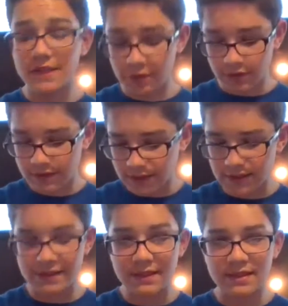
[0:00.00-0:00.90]
It was
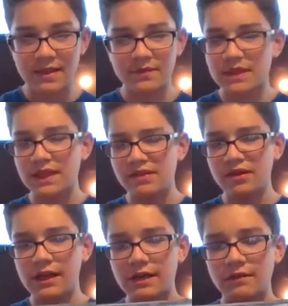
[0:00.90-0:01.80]
just SimCity
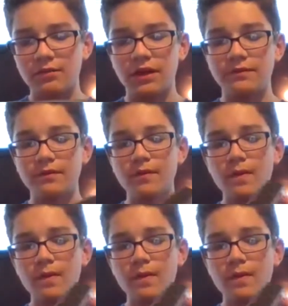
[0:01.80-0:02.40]
2000. But